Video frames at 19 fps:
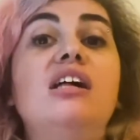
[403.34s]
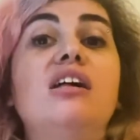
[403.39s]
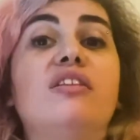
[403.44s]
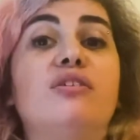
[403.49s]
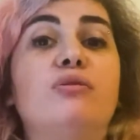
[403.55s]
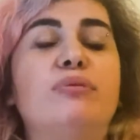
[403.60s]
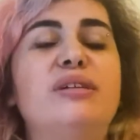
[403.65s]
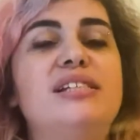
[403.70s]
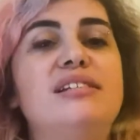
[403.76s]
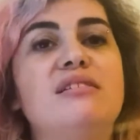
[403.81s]
The
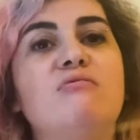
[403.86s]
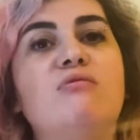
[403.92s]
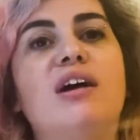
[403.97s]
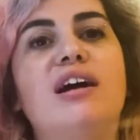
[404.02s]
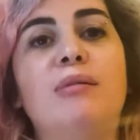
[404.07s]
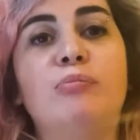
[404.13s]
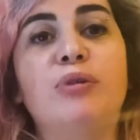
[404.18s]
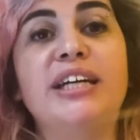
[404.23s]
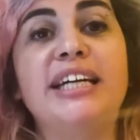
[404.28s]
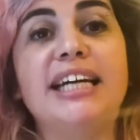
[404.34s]
reason why
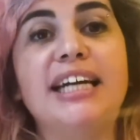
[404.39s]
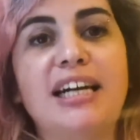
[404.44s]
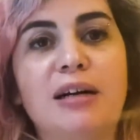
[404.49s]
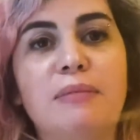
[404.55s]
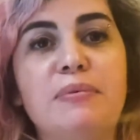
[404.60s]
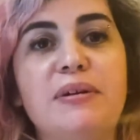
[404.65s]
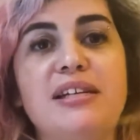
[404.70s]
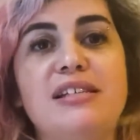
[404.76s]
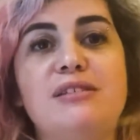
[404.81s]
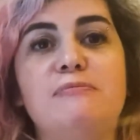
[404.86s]
I bring it
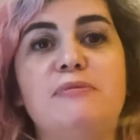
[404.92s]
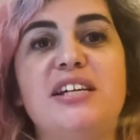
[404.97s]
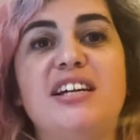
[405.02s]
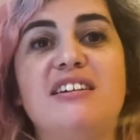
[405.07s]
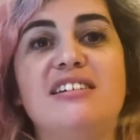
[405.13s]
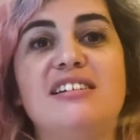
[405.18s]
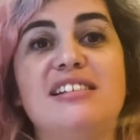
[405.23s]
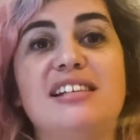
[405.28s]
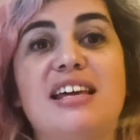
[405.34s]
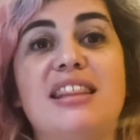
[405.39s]
up is
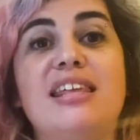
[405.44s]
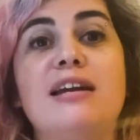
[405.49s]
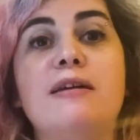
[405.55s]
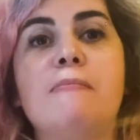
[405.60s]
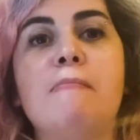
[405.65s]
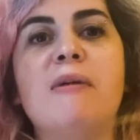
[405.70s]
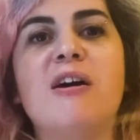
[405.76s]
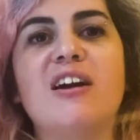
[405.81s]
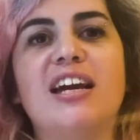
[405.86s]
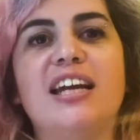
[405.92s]
because I
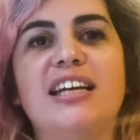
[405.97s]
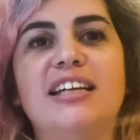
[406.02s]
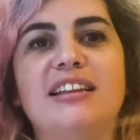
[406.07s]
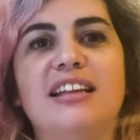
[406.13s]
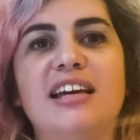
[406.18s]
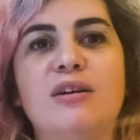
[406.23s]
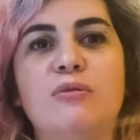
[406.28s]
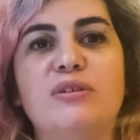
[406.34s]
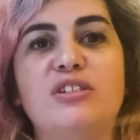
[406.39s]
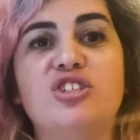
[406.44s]
think marketing
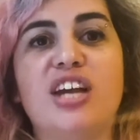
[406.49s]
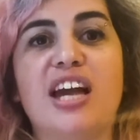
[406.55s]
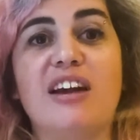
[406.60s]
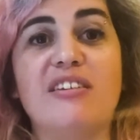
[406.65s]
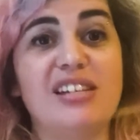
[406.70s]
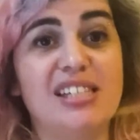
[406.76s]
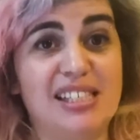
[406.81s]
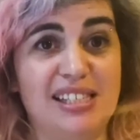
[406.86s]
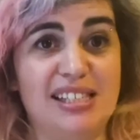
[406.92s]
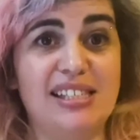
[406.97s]
language
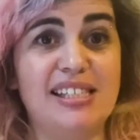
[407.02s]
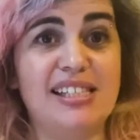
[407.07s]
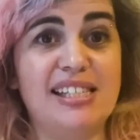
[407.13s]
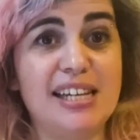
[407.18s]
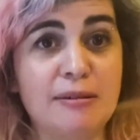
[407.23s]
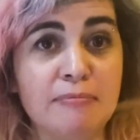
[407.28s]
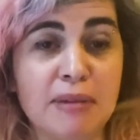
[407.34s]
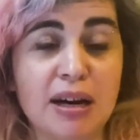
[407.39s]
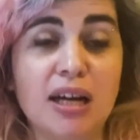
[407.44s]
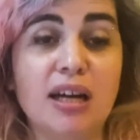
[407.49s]
carries a
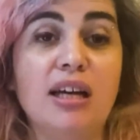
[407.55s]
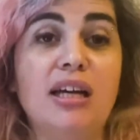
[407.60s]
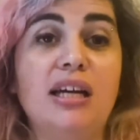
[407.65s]
stigma